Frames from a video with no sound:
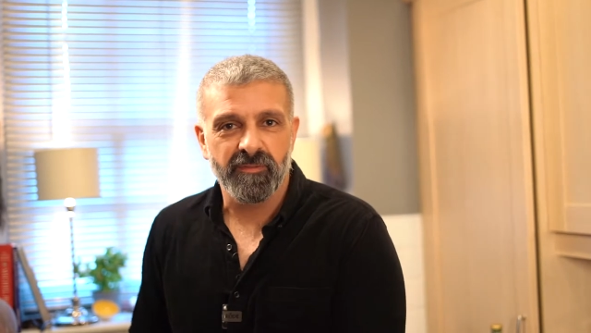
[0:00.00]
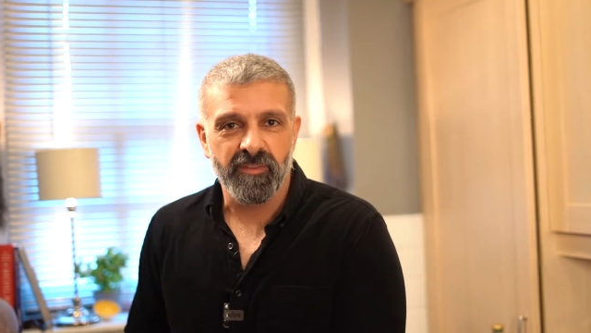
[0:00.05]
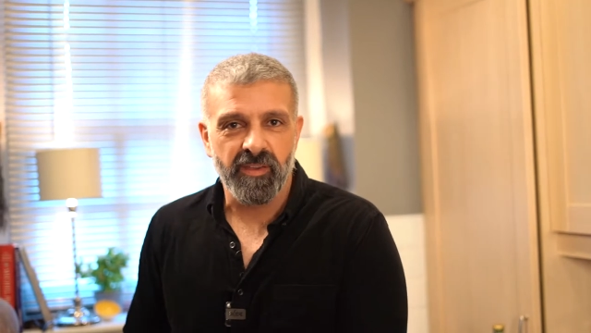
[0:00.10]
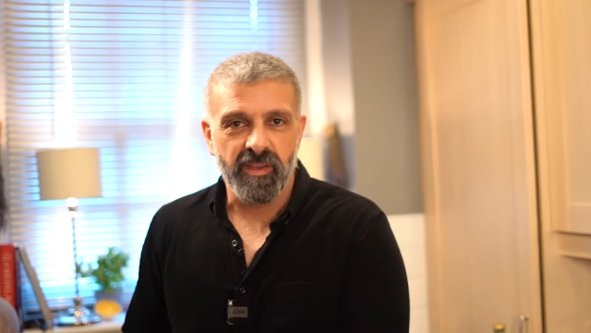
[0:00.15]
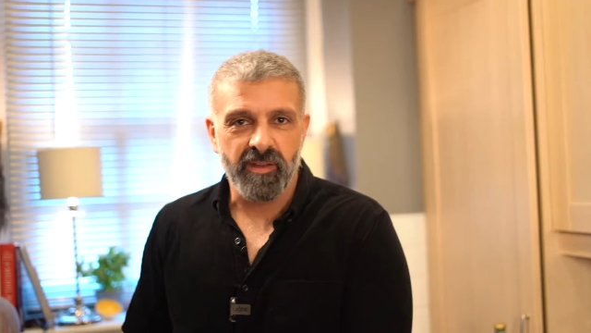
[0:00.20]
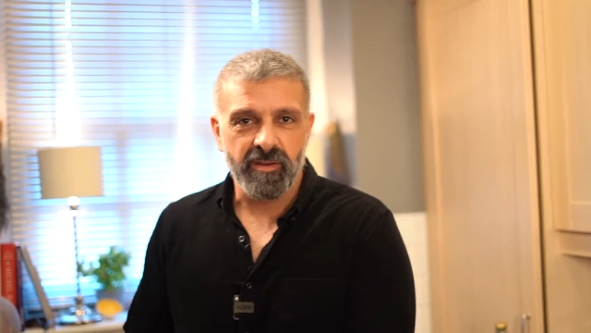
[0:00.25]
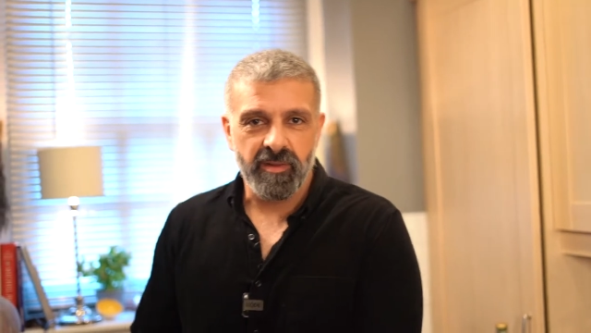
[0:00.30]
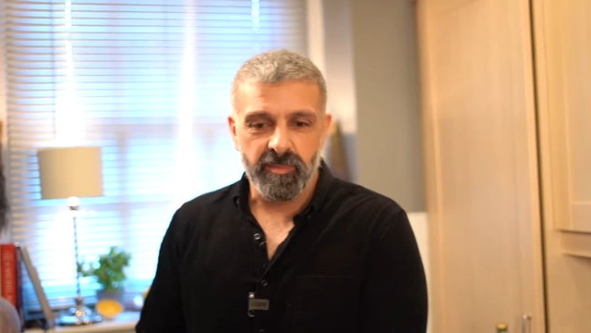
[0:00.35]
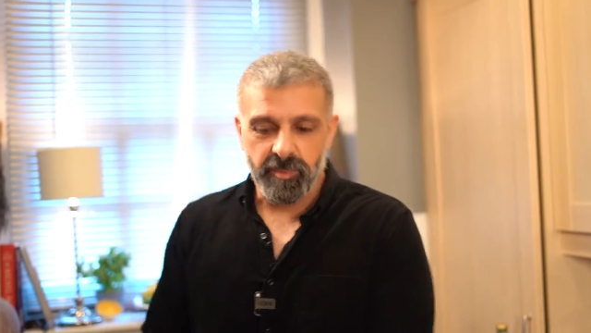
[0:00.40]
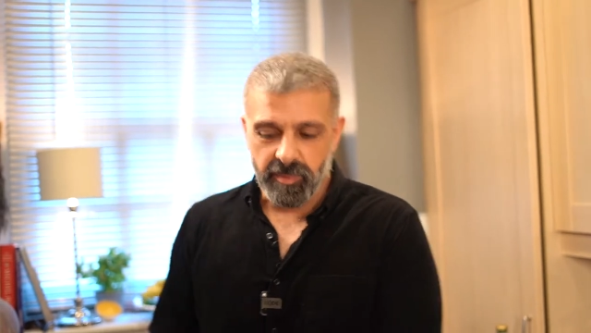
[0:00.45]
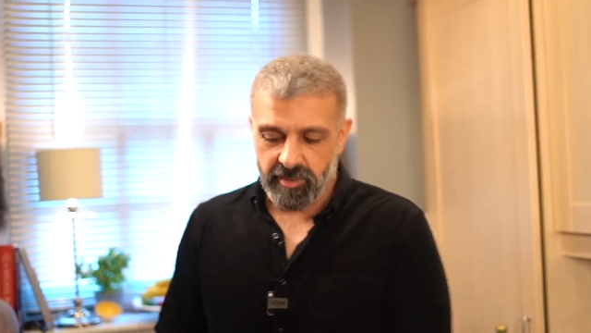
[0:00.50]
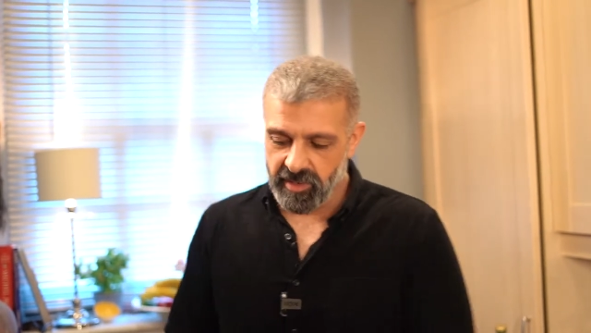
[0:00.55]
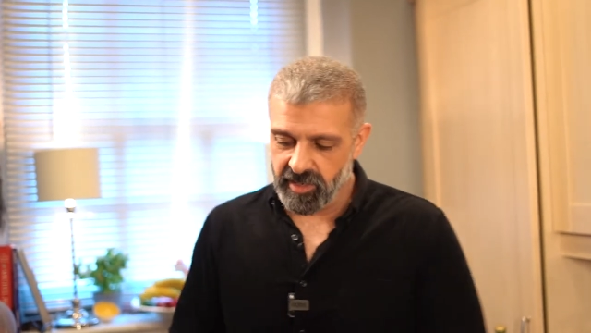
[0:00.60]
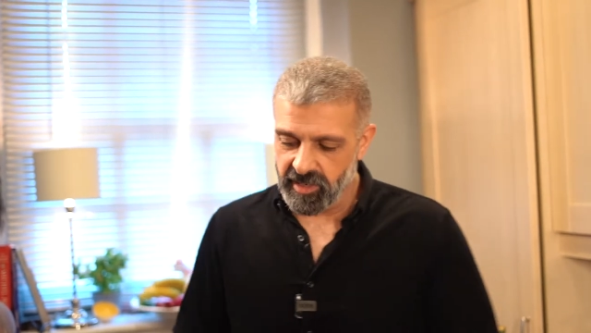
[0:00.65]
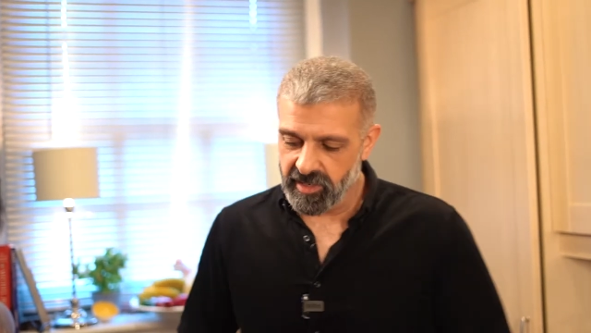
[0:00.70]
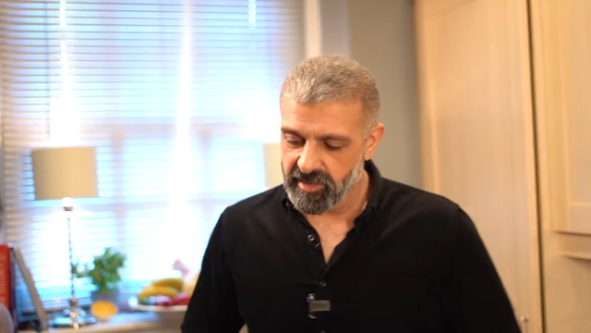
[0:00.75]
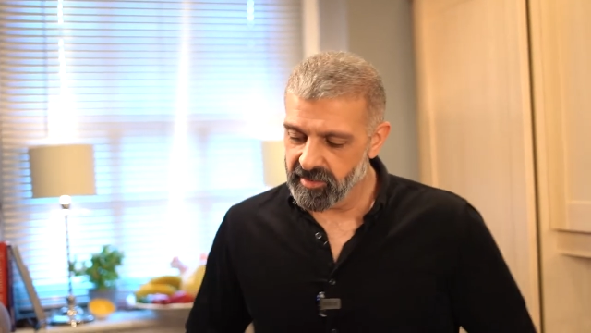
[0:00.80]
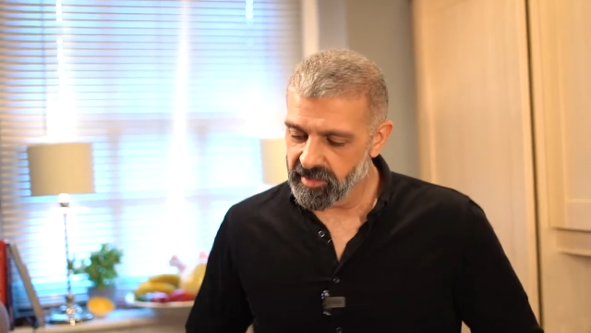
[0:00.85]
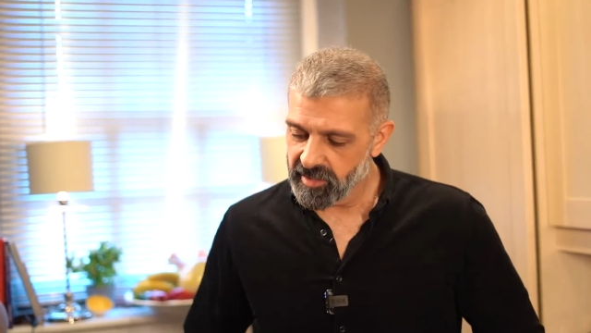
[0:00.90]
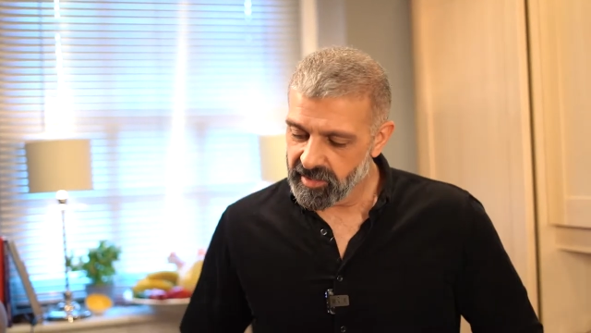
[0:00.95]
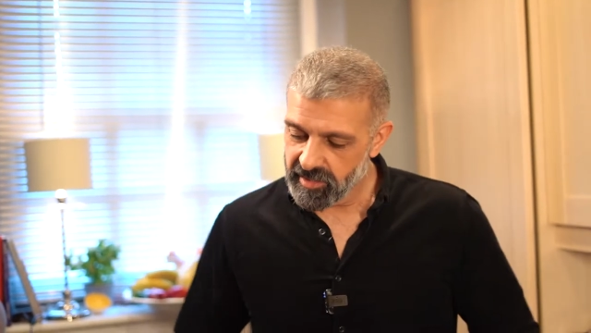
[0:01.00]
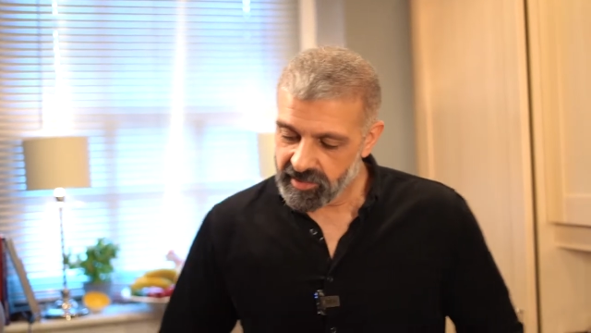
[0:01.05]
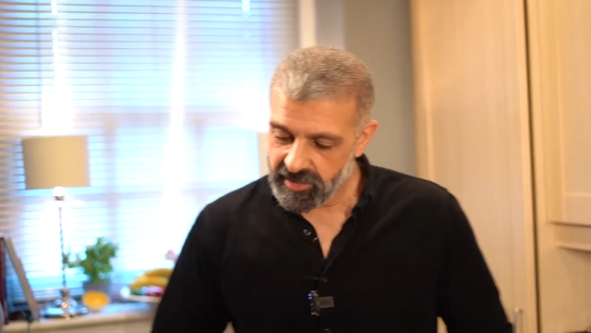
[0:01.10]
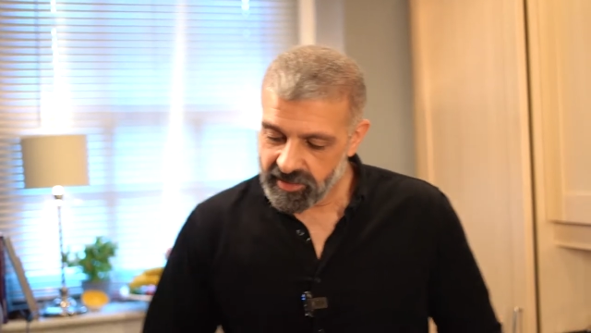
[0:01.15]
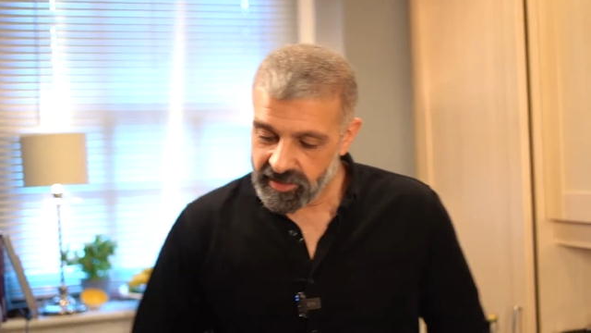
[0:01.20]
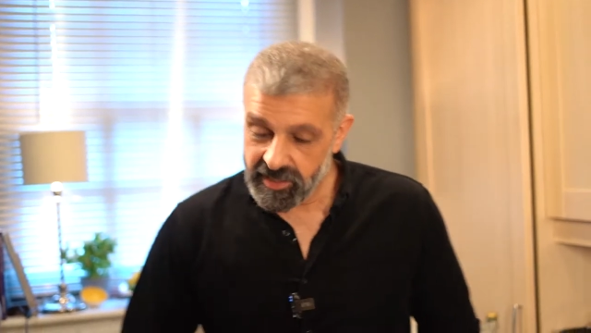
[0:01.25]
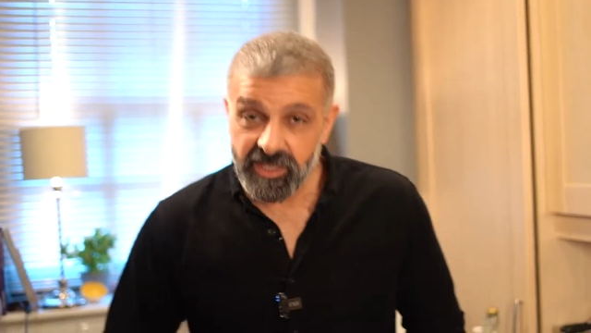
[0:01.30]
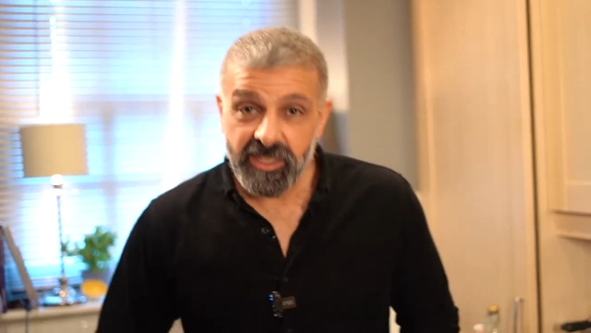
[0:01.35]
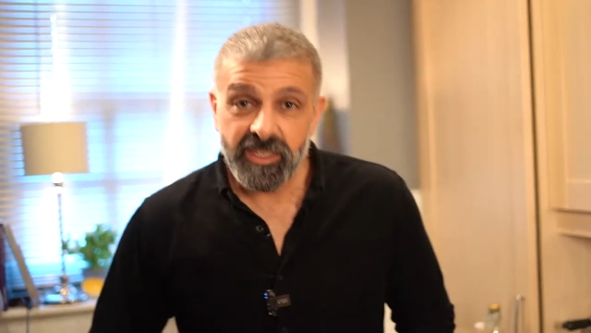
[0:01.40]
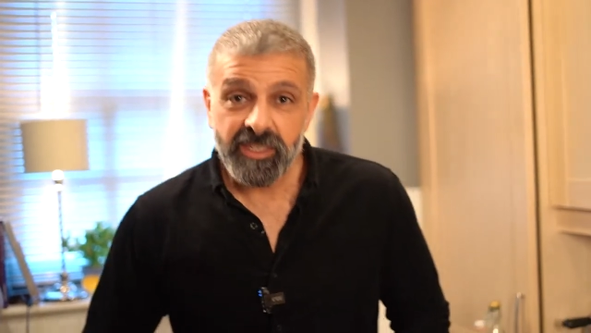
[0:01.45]
very pretty.
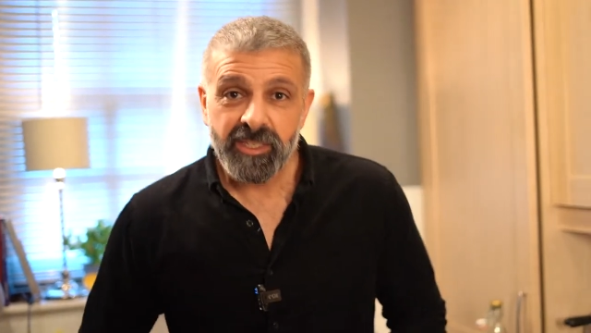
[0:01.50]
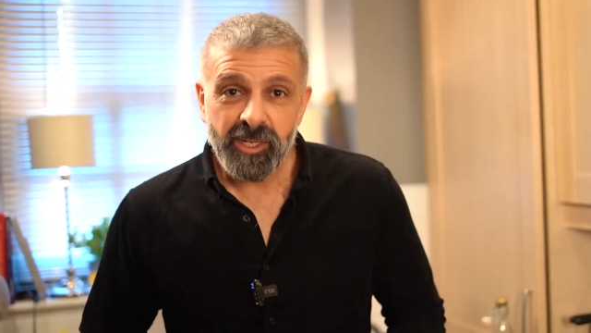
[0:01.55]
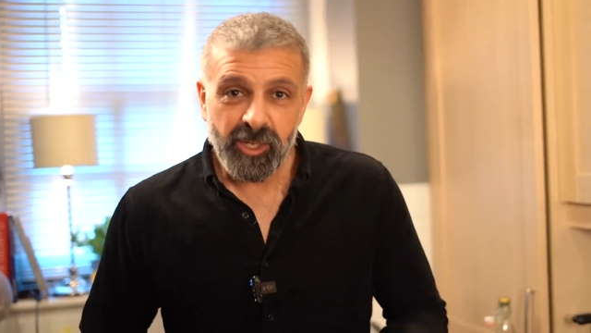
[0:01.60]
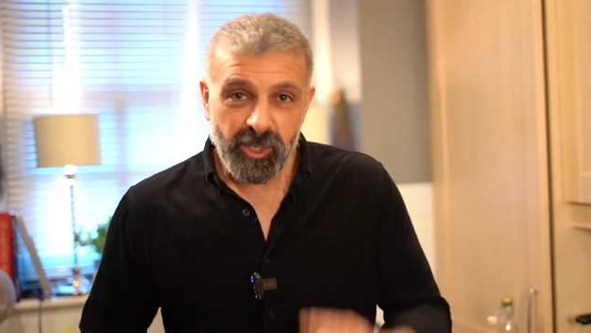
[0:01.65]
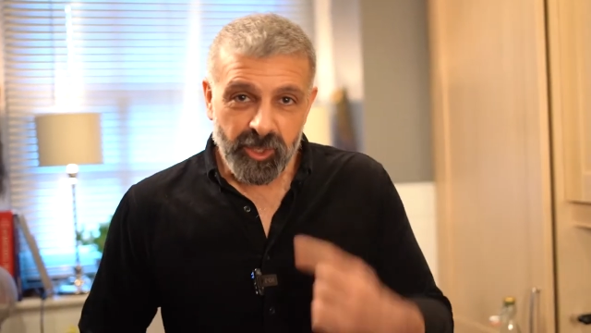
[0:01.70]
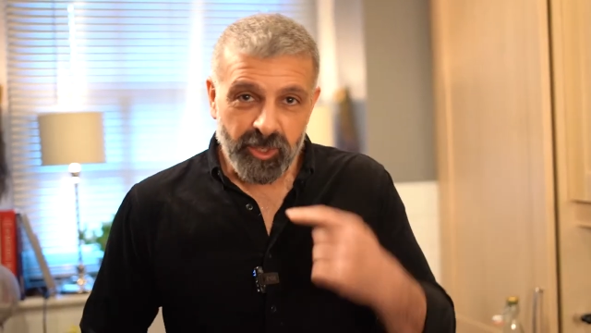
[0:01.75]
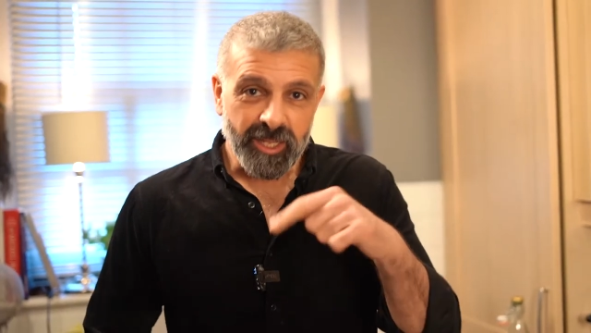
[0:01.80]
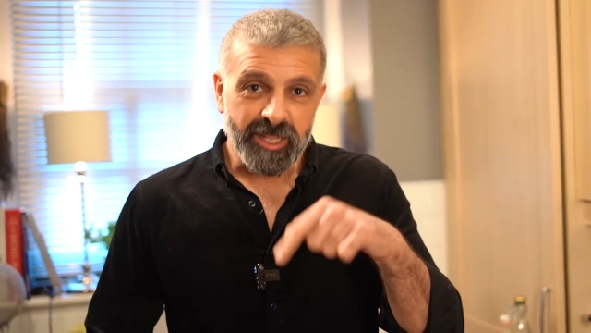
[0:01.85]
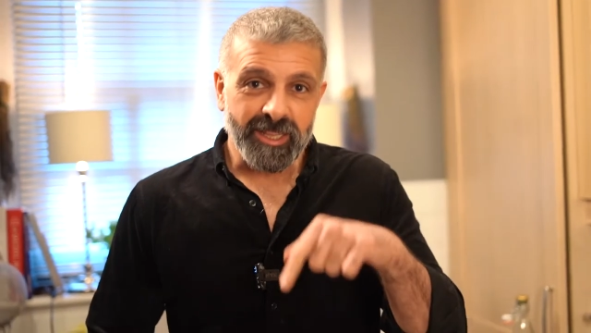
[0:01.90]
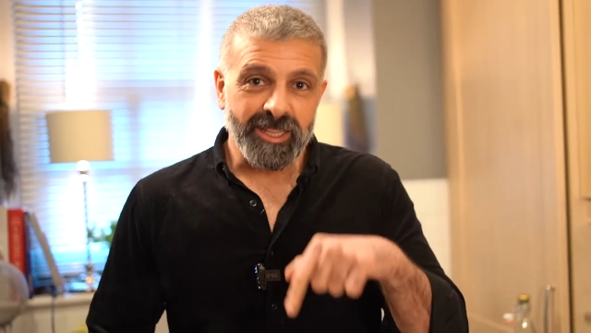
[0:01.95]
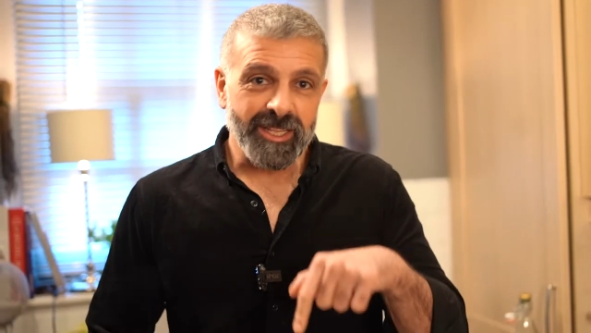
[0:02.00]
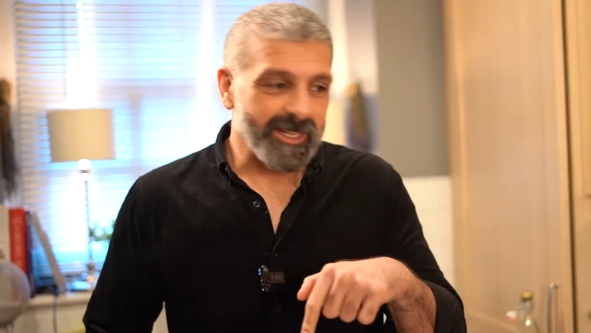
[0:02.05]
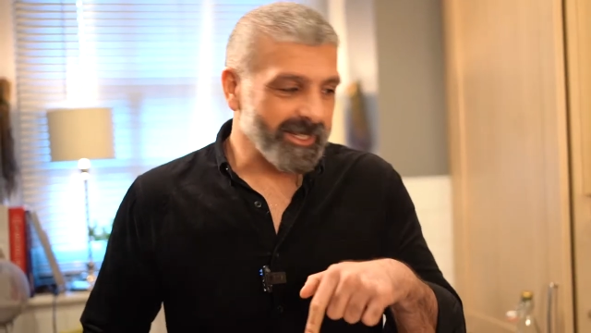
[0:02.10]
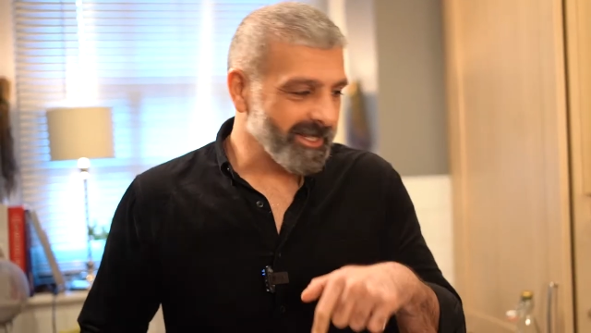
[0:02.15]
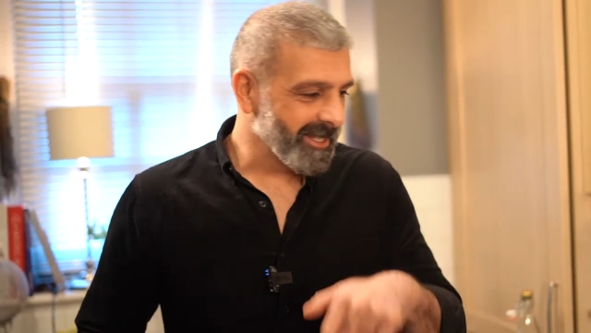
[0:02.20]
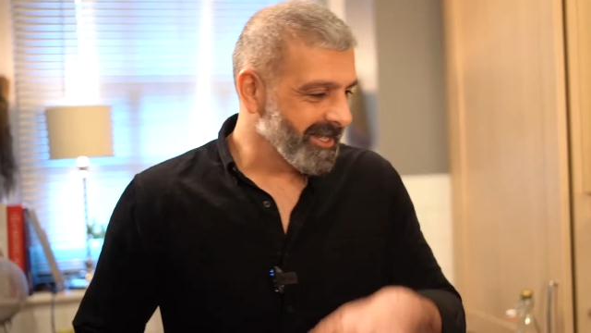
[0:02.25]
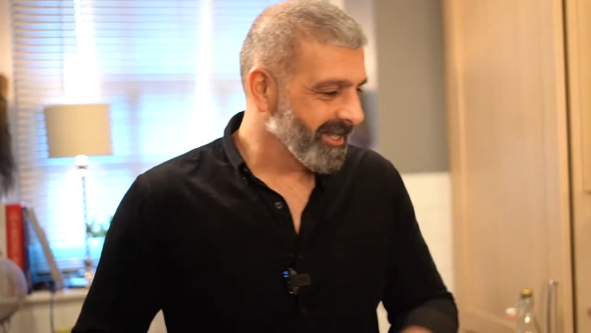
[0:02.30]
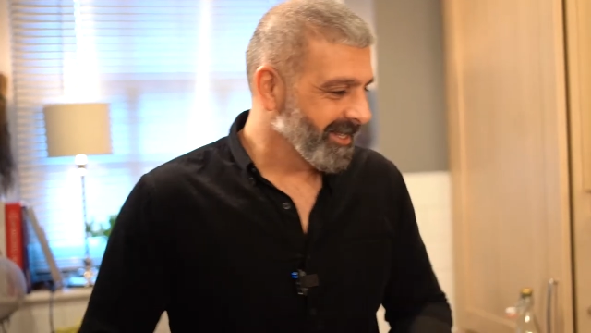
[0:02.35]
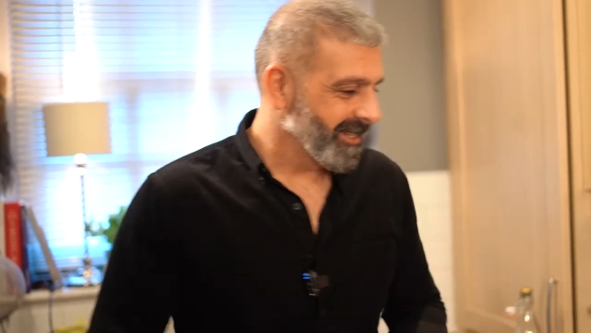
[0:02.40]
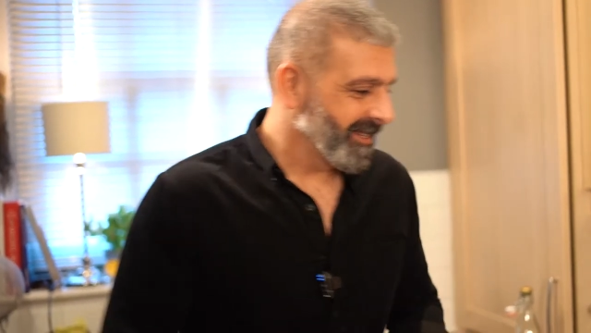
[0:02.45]
Look at this.